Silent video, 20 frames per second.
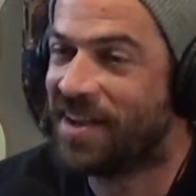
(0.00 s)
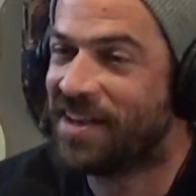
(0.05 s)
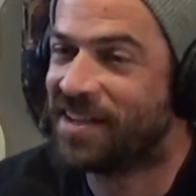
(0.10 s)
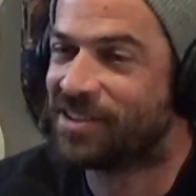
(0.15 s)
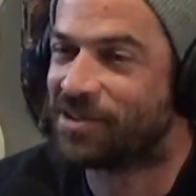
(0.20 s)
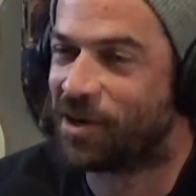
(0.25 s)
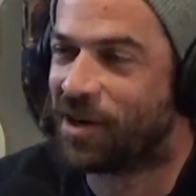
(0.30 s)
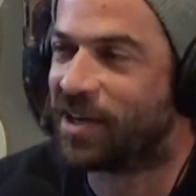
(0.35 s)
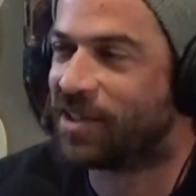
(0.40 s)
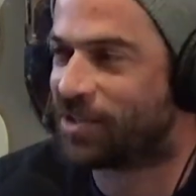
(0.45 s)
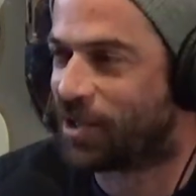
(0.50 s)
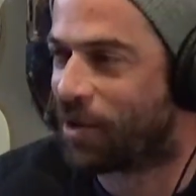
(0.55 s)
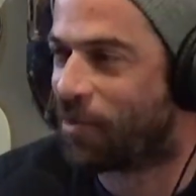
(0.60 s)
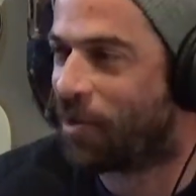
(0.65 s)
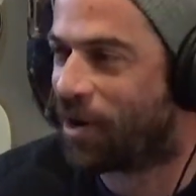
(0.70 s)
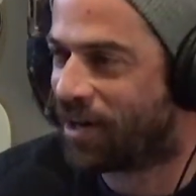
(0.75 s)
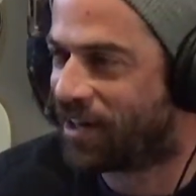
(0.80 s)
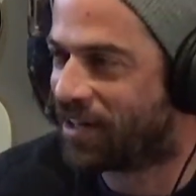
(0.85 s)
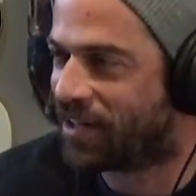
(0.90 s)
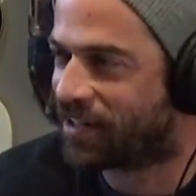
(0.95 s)
So I
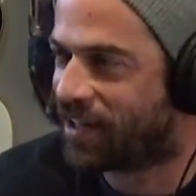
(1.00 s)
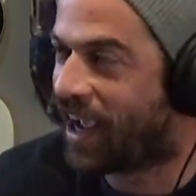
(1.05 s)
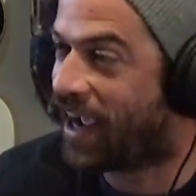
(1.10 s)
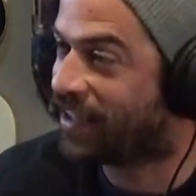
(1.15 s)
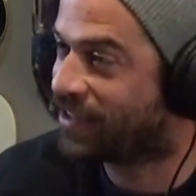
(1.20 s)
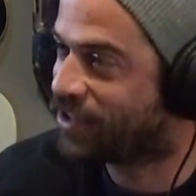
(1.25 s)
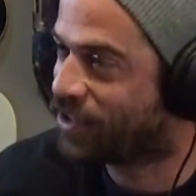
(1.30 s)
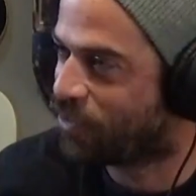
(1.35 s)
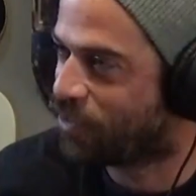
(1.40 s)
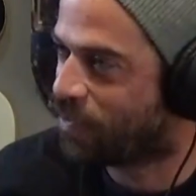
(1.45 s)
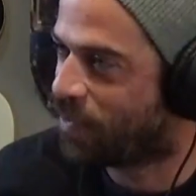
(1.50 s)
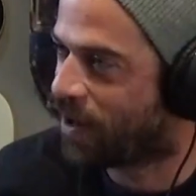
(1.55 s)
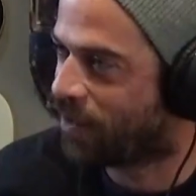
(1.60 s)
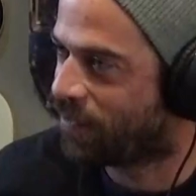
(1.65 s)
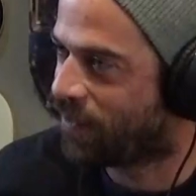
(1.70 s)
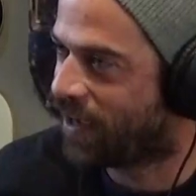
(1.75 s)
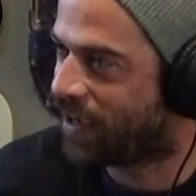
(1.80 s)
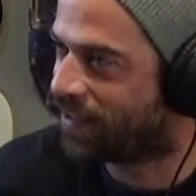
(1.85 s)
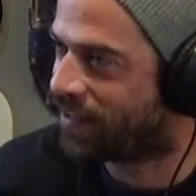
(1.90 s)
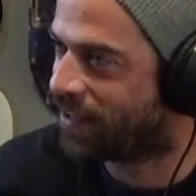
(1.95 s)
wanted to ask you about
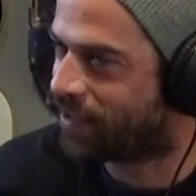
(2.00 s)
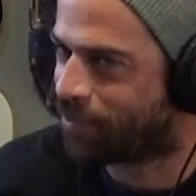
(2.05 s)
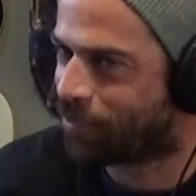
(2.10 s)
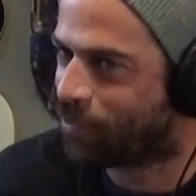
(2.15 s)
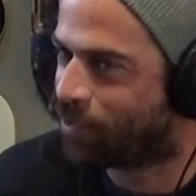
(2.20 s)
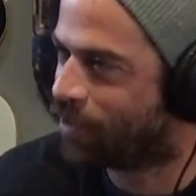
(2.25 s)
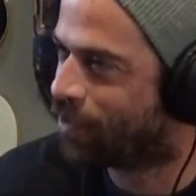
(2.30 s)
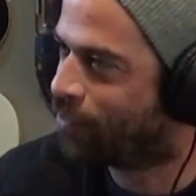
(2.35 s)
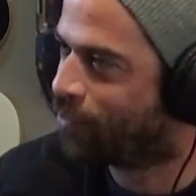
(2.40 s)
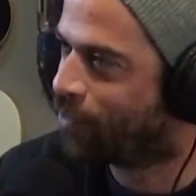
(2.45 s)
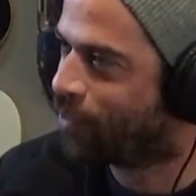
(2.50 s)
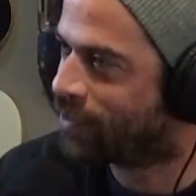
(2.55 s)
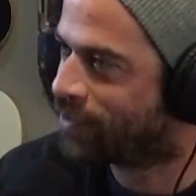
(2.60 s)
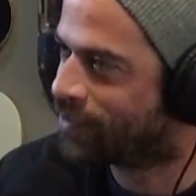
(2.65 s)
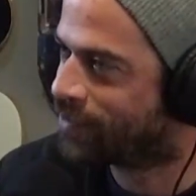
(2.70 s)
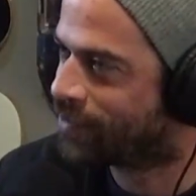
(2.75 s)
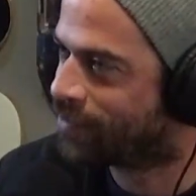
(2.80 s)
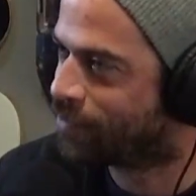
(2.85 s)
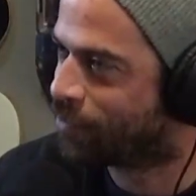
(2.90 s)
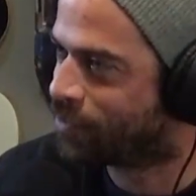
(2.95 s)
that, like
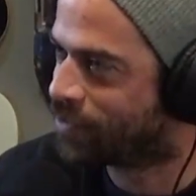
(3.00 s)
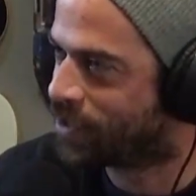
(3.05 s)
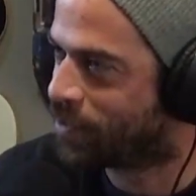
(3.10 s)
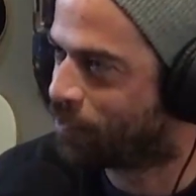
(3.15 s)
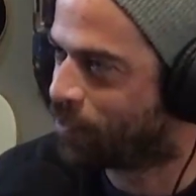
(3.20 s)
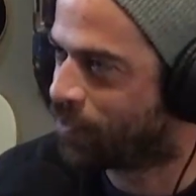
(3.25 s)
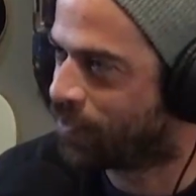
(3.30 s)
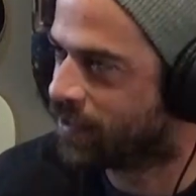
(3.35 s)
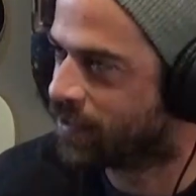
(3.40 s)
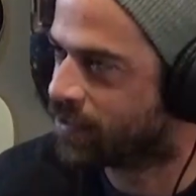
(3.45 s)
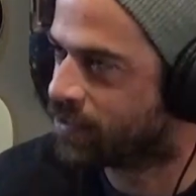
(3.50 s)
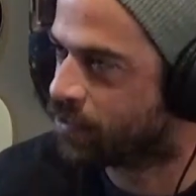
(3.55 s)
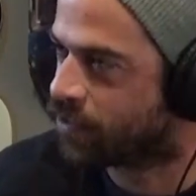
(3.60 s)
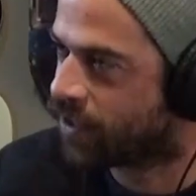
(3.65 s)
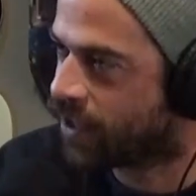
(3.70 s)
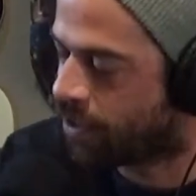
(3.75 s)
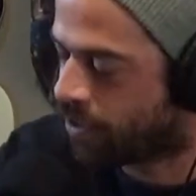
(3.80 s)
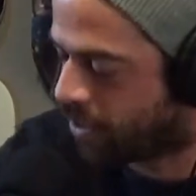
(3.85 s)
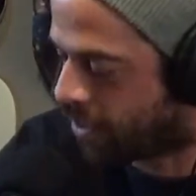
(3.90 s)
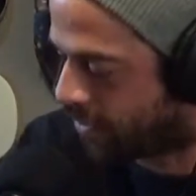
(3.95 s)
what's up with this. So
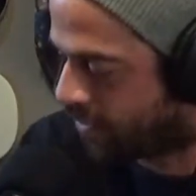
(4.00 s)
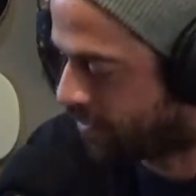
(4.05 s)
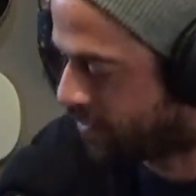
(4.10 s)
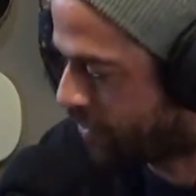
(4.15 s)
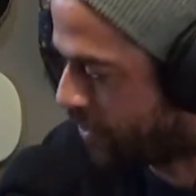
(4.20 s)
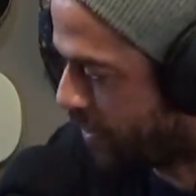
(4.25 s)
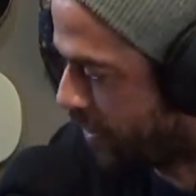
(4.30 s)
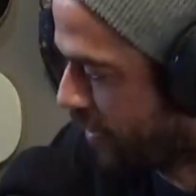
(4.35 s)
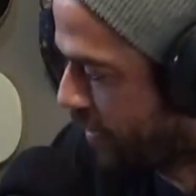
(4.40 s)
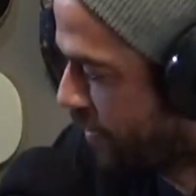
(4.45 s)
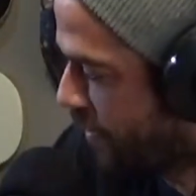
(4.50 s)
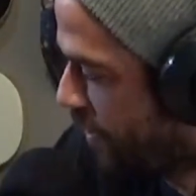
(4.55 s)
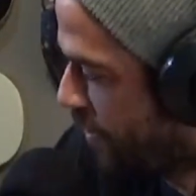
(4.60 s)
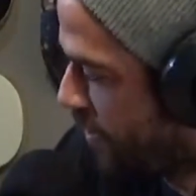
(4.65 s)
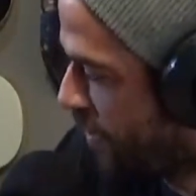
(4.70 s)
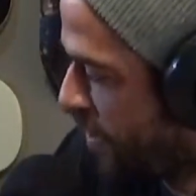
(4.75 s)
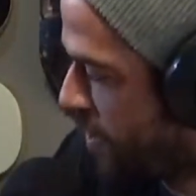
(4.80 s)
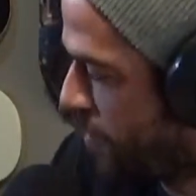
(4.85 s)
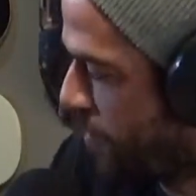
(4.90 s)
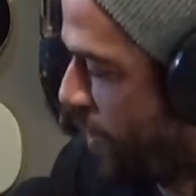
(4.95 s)
carry on. Sorry, carry
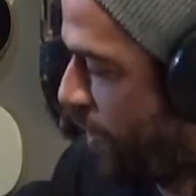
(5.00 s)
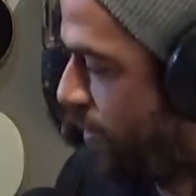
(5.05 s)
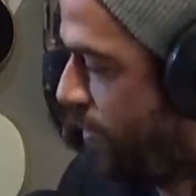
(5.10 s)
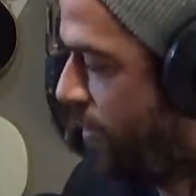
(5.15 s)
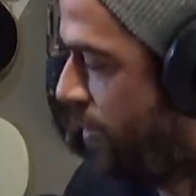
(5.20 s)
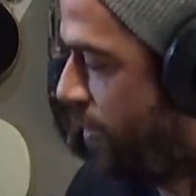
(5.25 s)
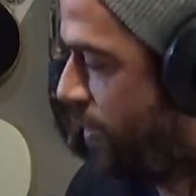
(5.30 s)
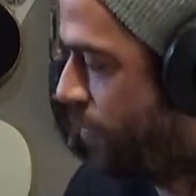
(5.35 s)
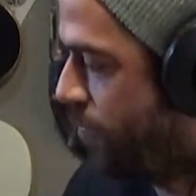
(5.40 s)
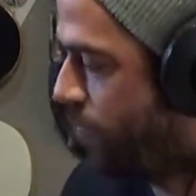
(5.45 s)
on about.